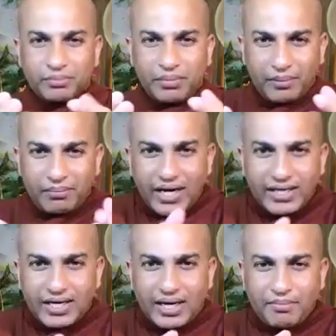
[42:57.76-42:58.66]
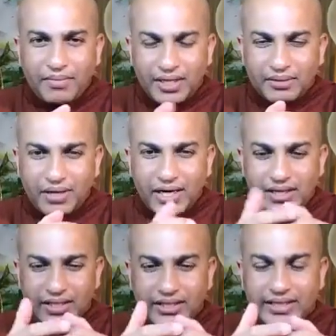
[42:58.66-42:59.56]
but blood come and blood
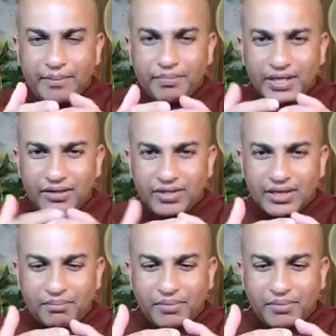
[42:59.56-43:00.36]
it happening with the